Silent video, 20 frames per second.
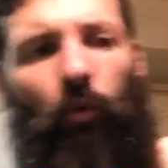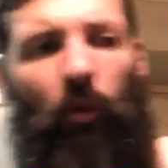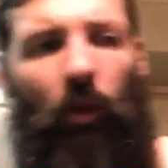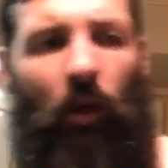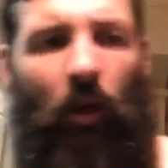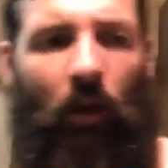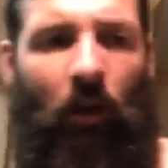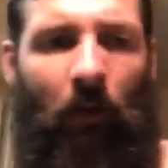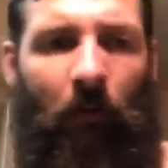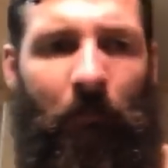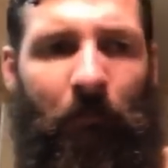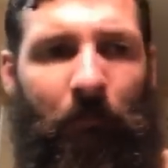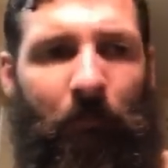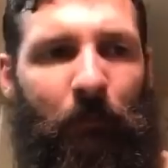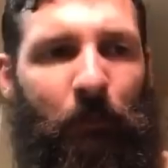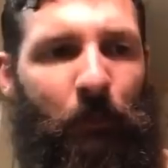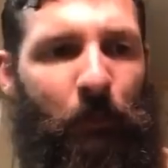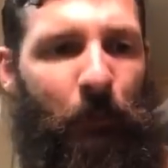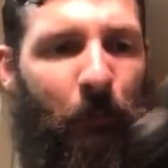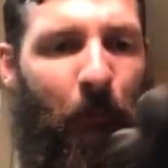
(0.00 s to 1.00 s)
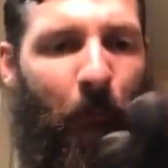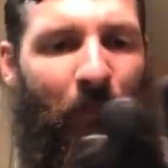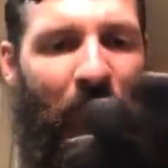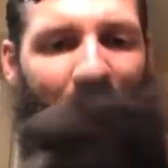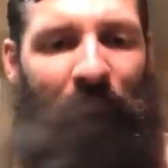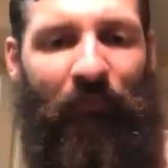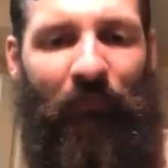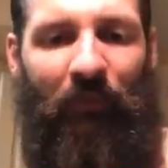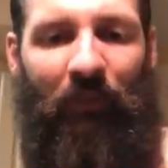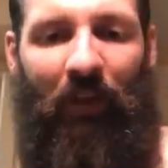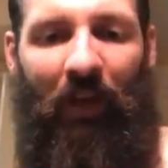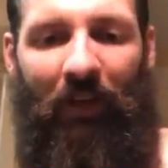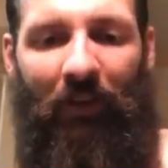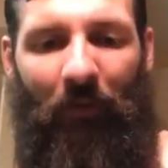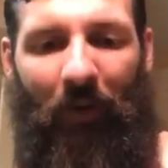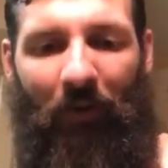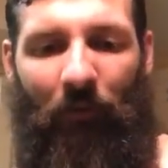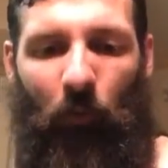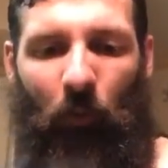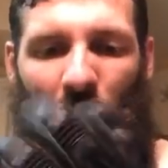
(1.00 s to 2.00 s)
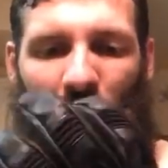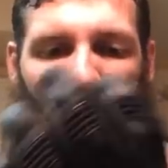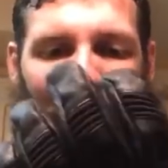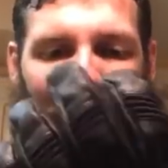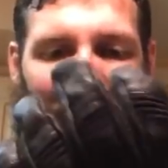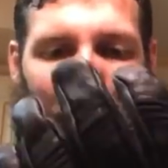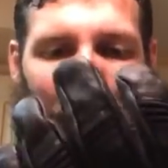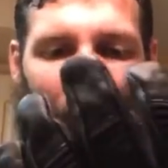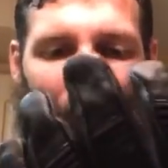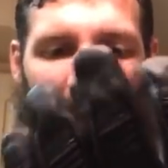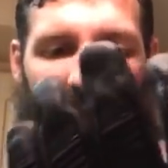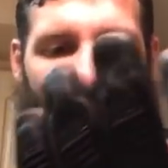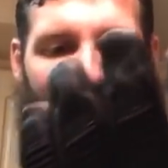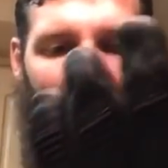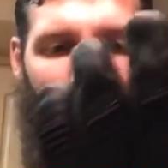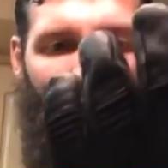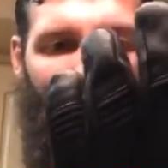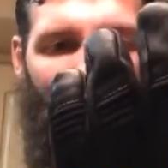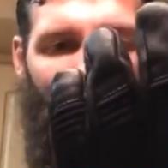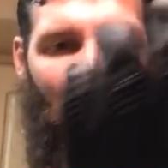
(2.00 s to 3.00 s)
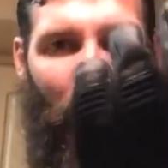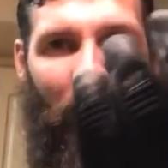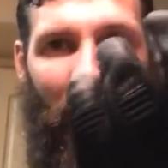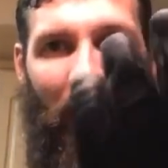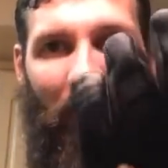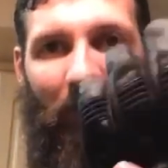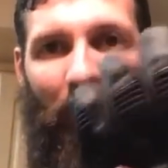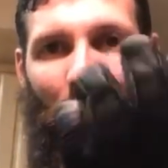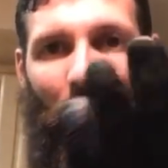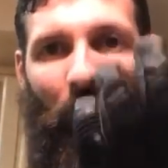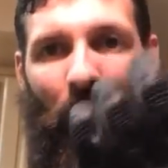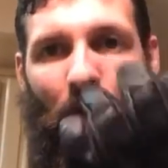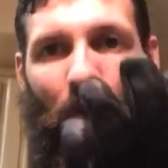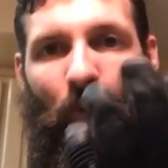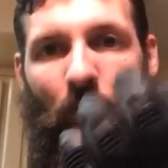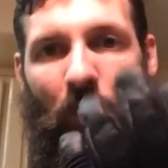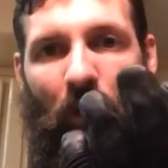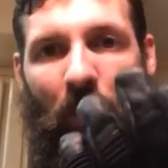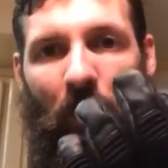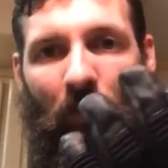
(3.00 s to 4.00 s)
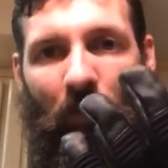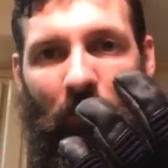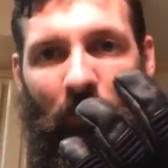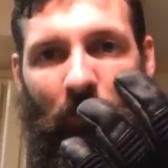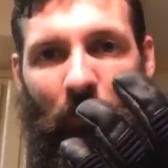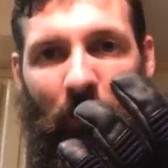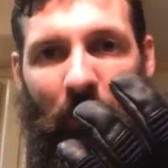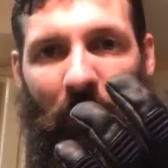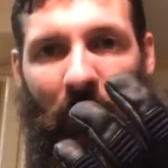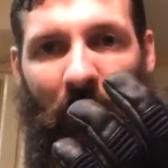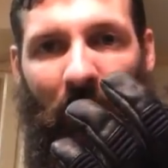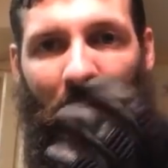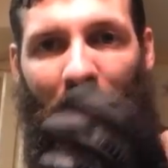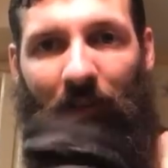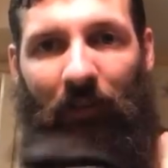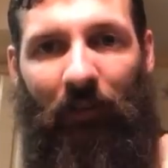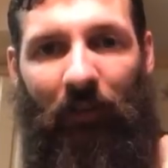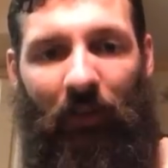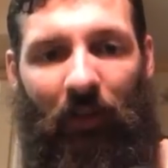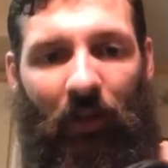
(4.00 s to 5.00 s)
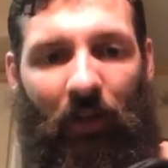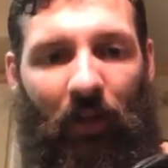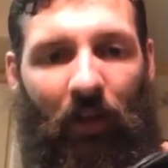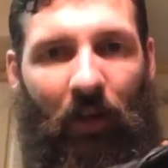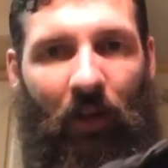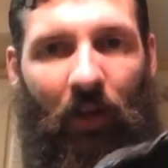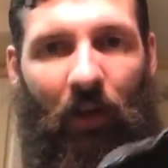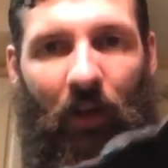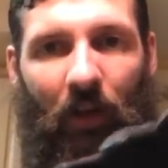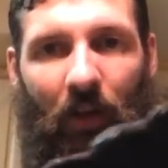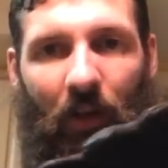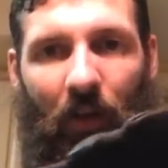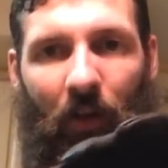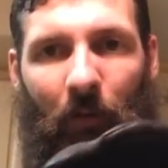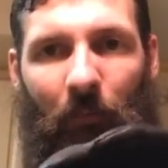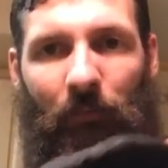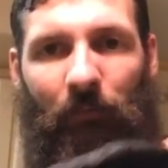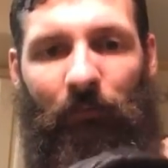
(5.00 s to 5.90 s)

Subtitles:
I know everyone likes black, but I really like doing cool colors with this. I'm